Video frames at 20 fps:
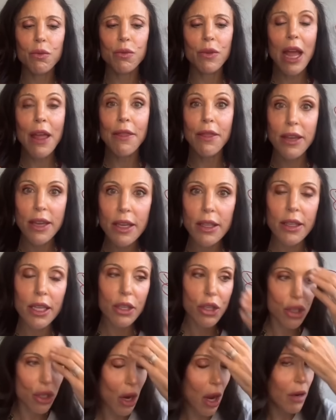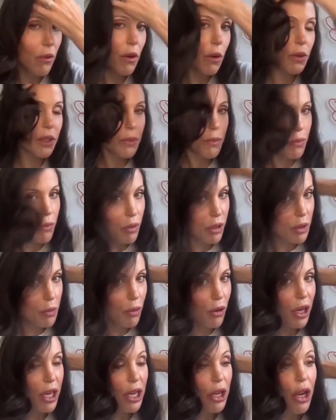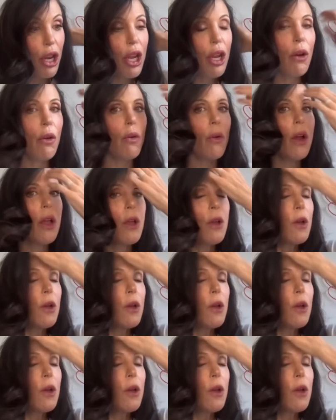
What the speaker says: and this genre was pretty new.